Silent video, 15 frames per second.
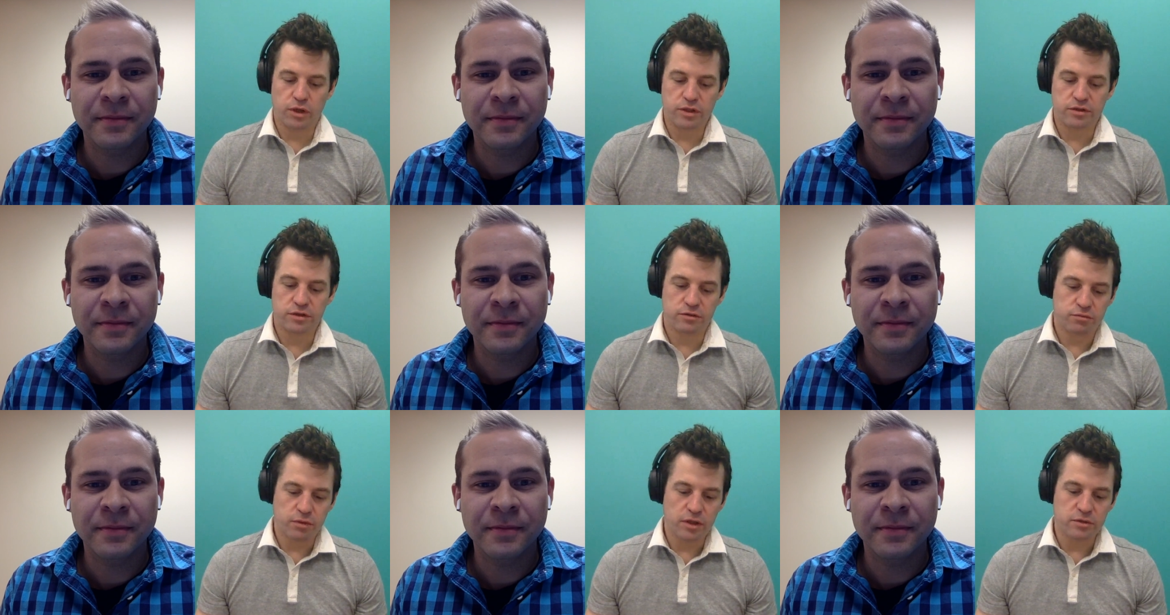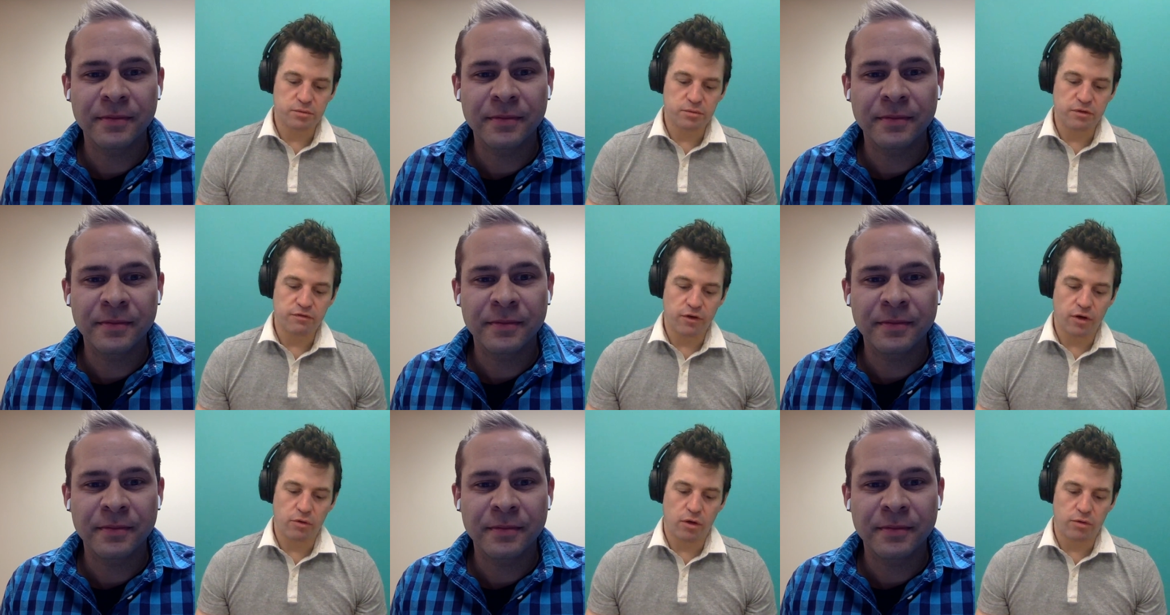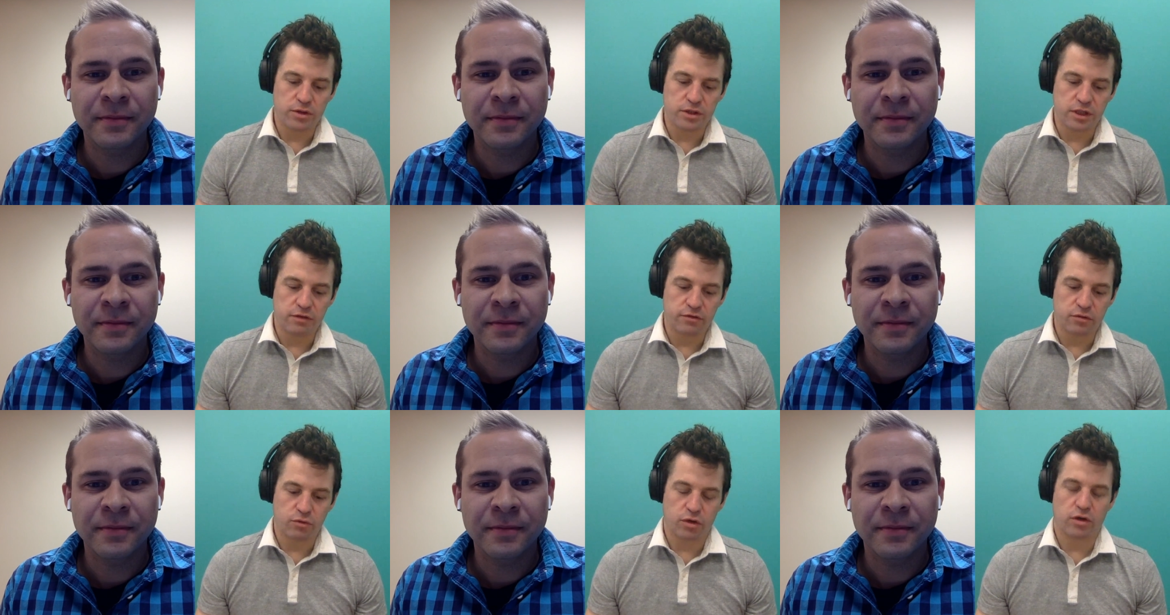Speaker 1: It's been very well
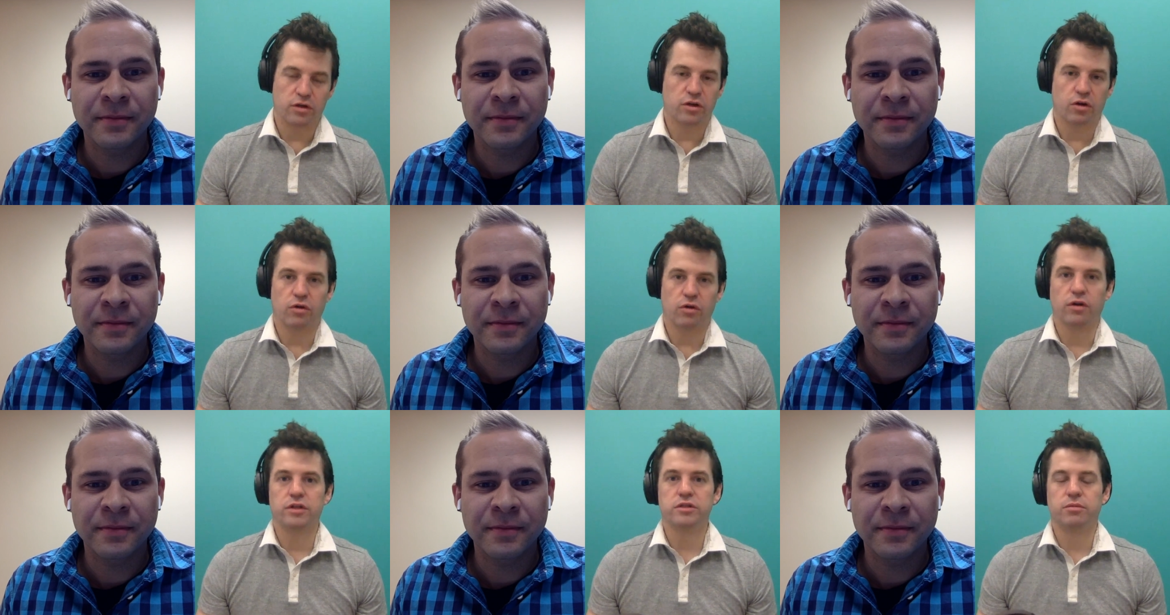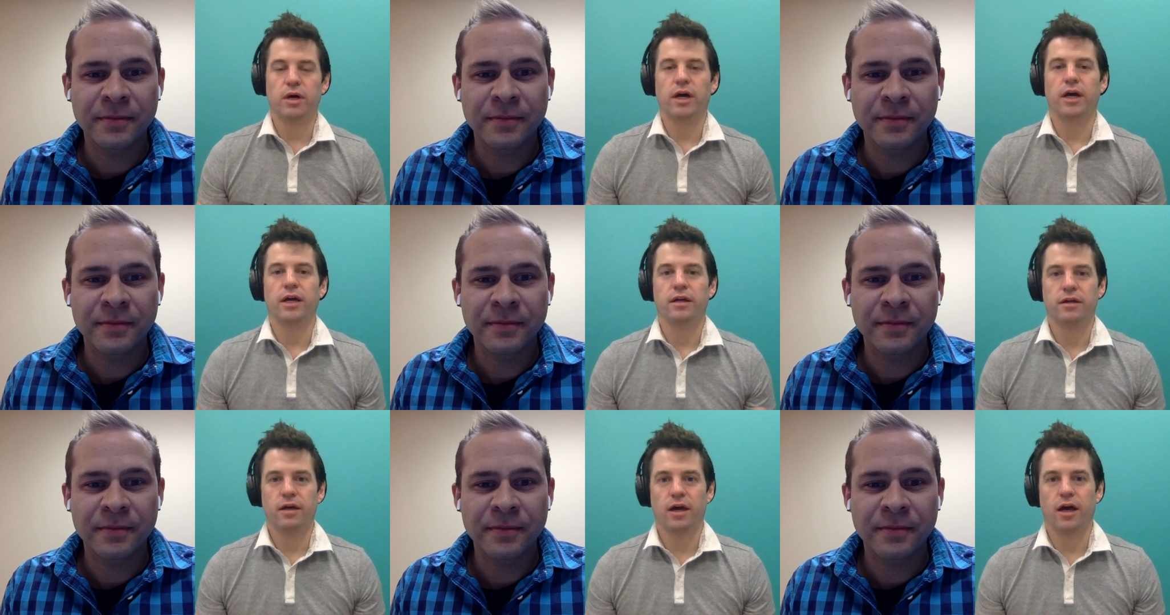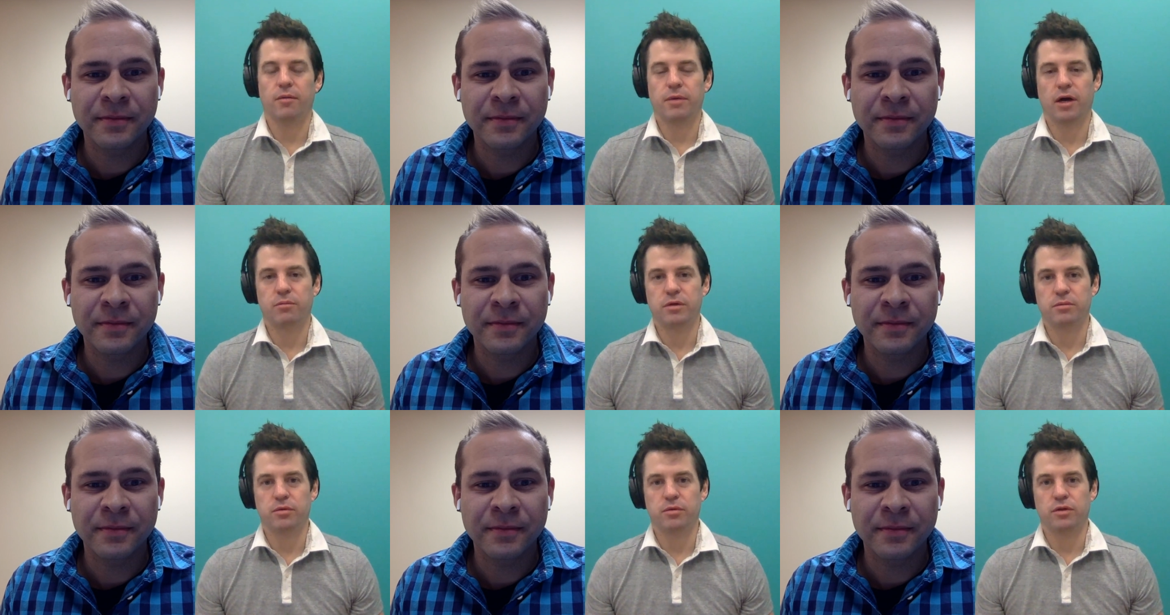received, and we're encouraged by how
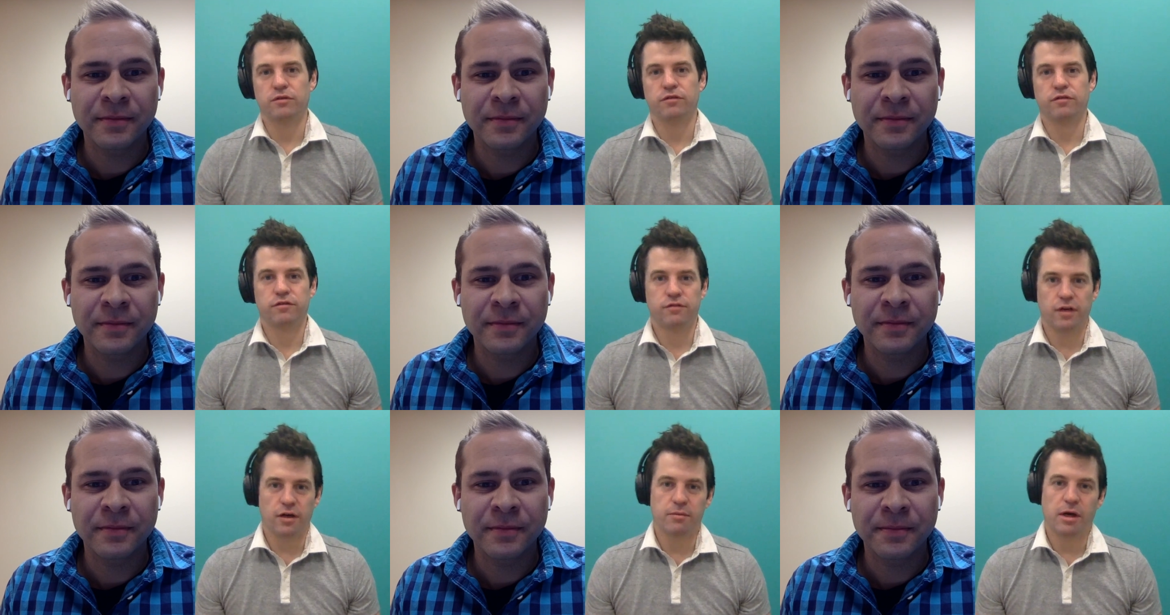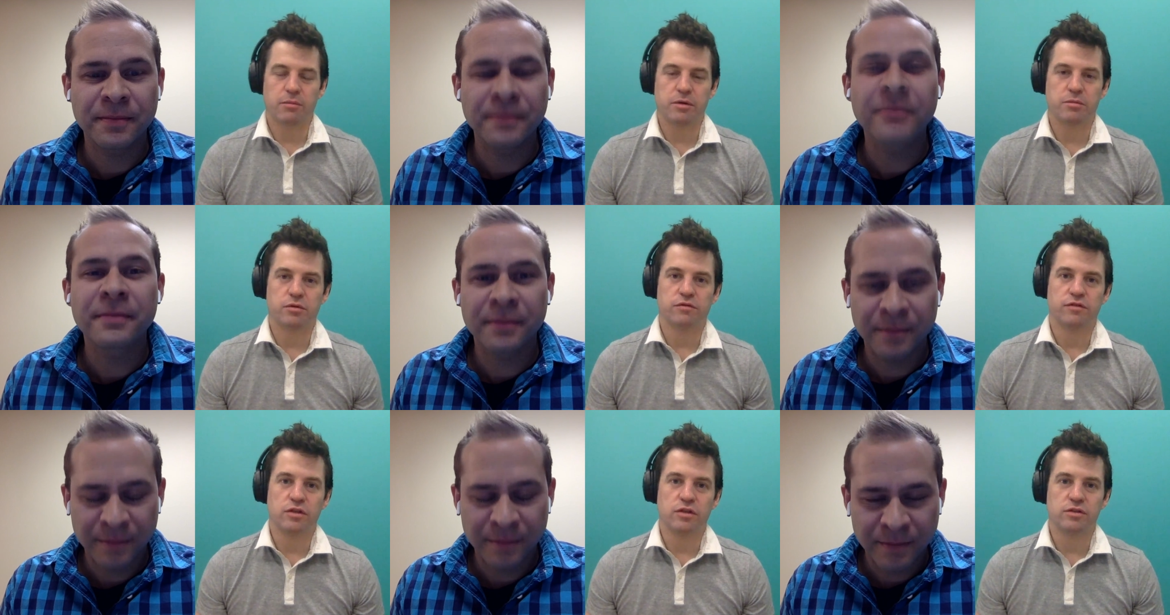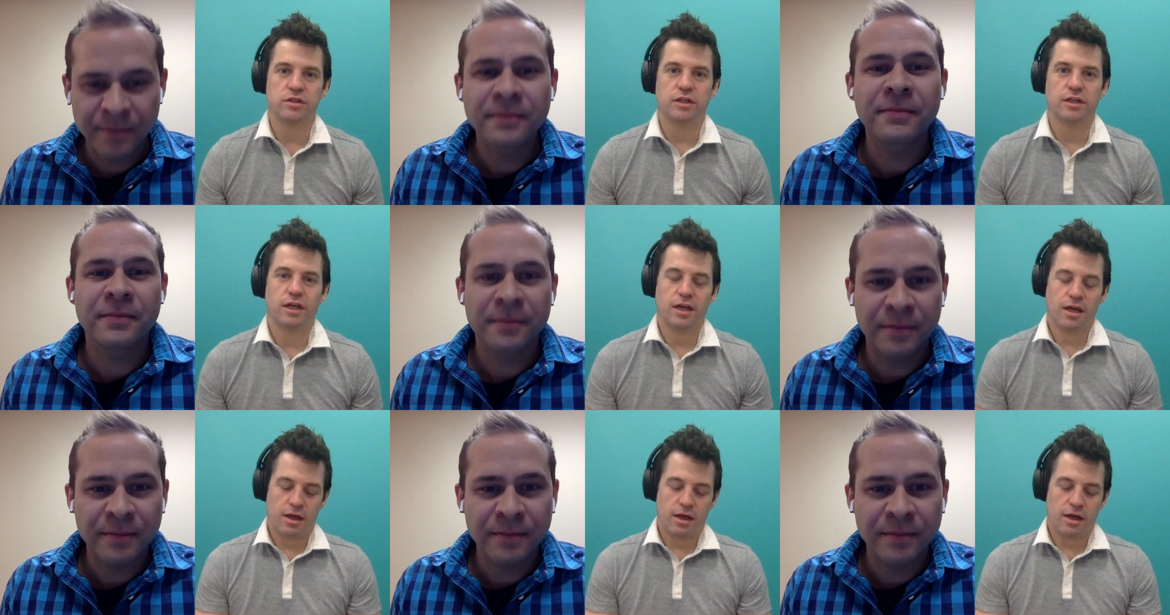people have used it.